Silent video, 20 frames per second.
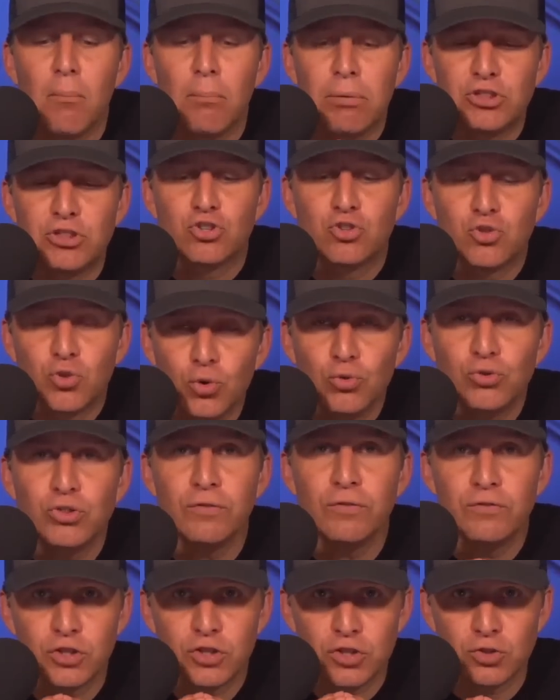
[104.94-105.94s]
But the truth
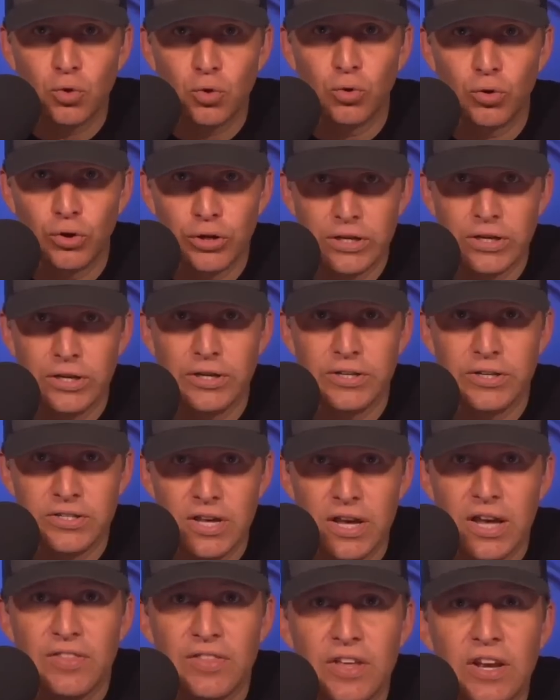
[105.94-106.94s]
of the story
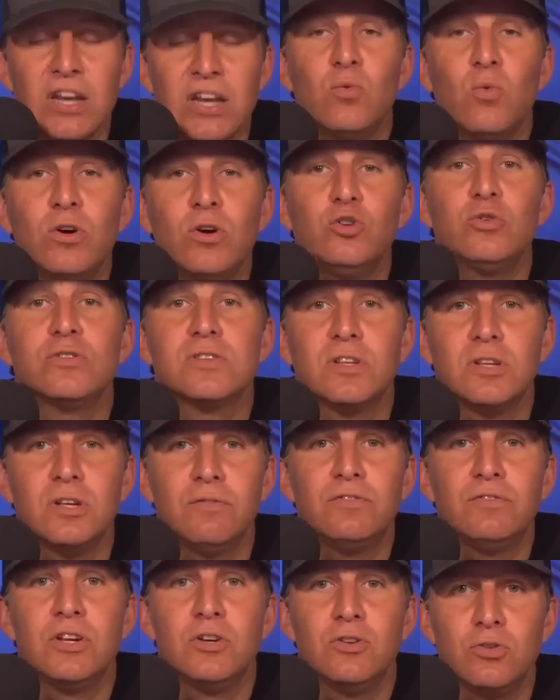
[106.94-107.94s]
is that anyone who has
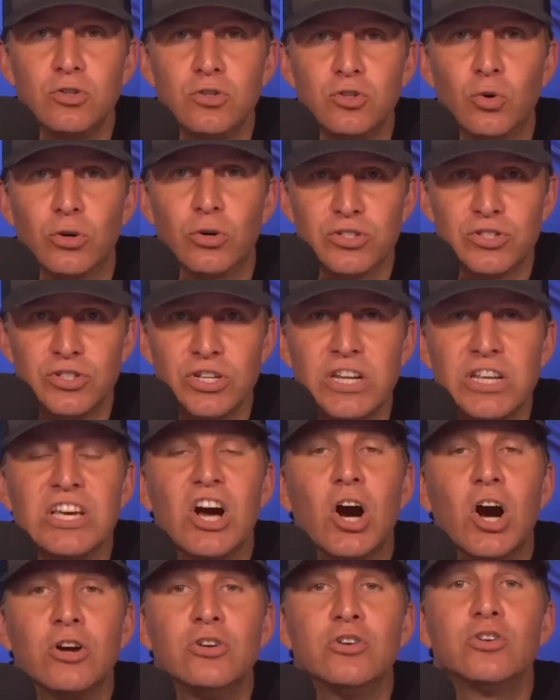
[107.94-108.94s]
lived in New York
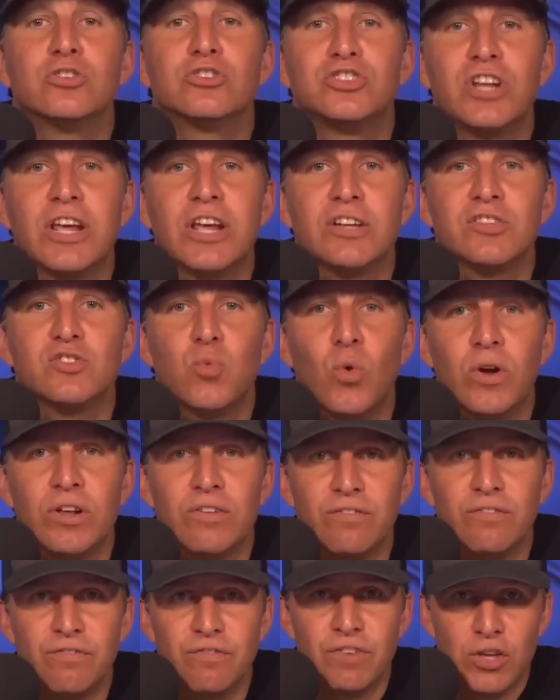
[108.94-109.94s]
City understands what
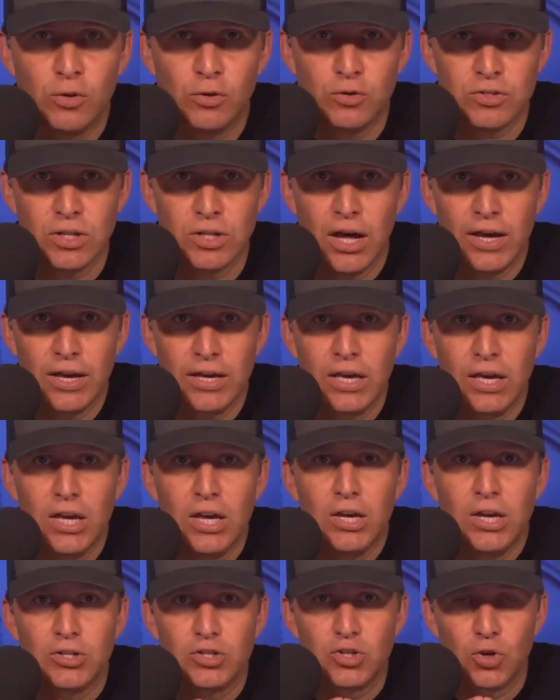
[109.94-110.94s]
it feels like
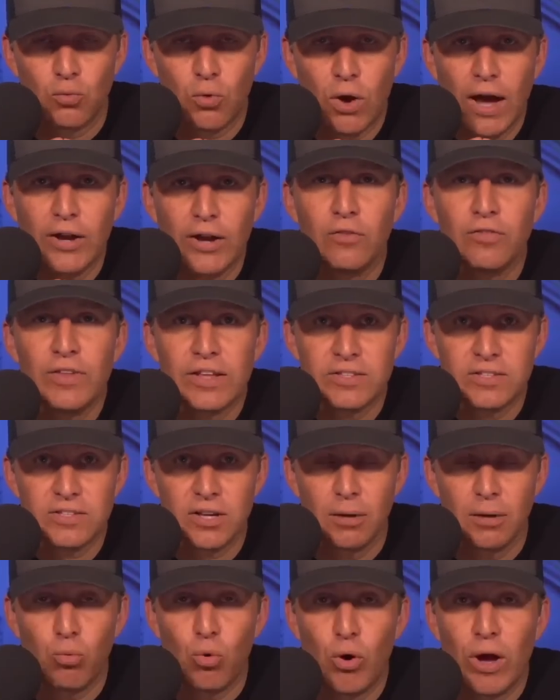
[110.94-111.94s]
to ride on that
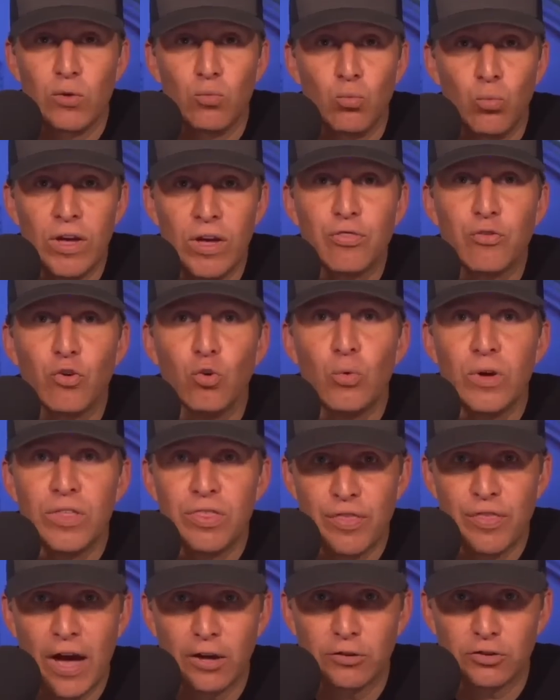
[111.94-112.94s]
subway with or
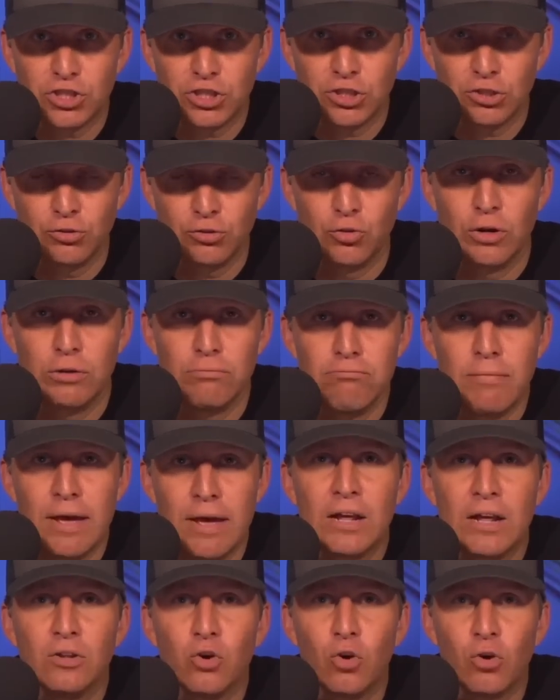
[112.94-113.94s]
without children,
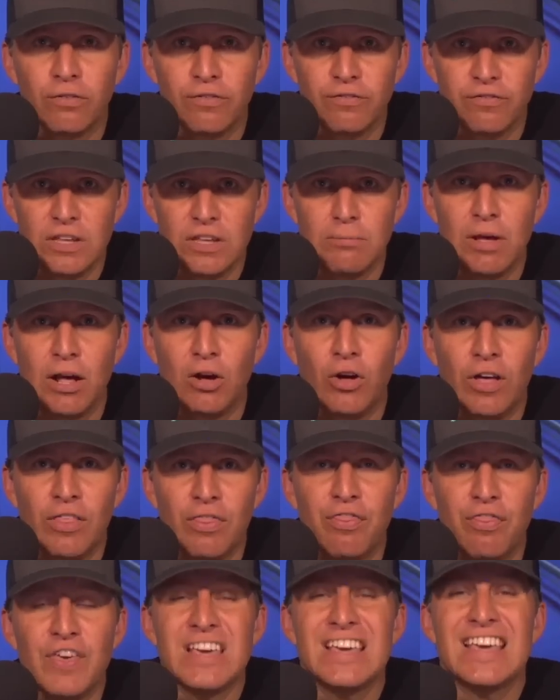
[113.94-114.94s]
male or female,
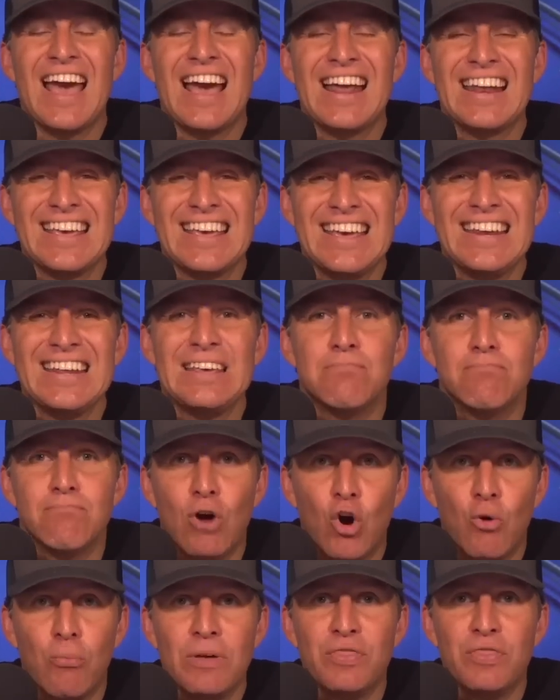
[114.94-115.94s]
and think at any
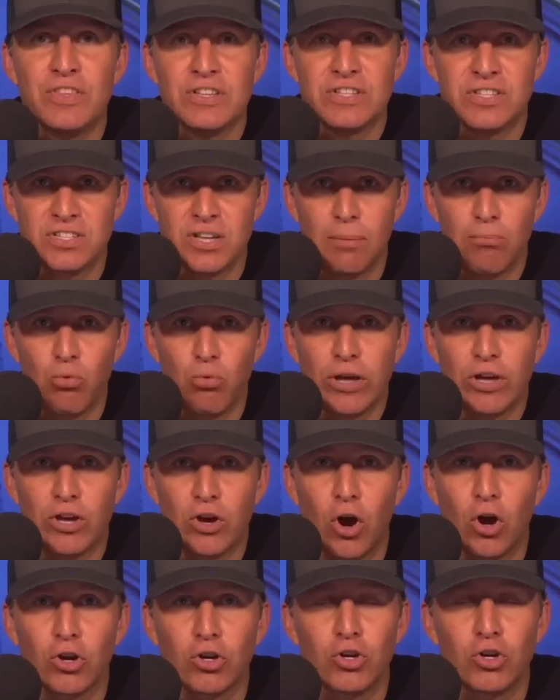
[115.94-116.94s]
moment this subway
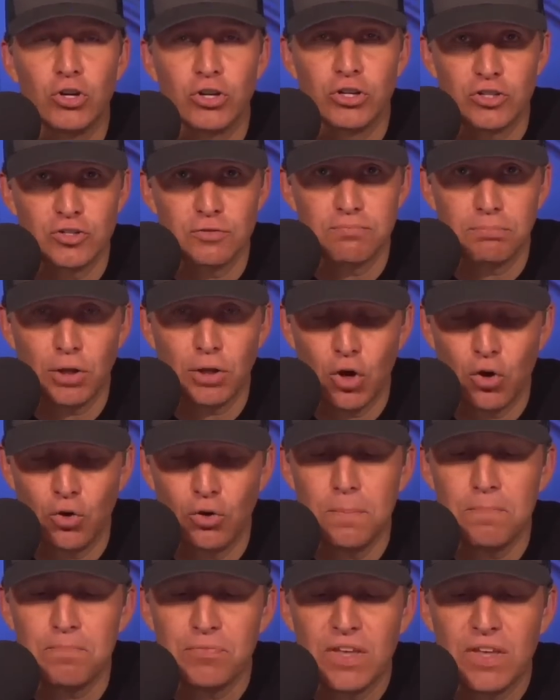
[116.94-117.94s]
car could
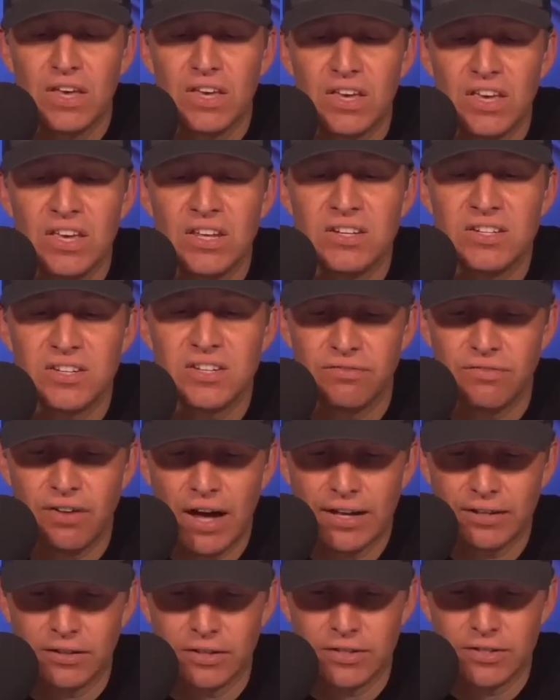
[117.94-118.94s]
explode into
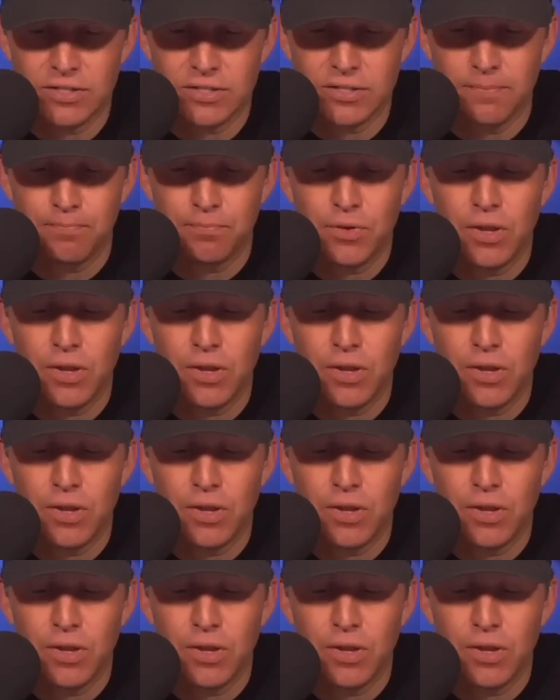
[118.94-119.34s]
violence.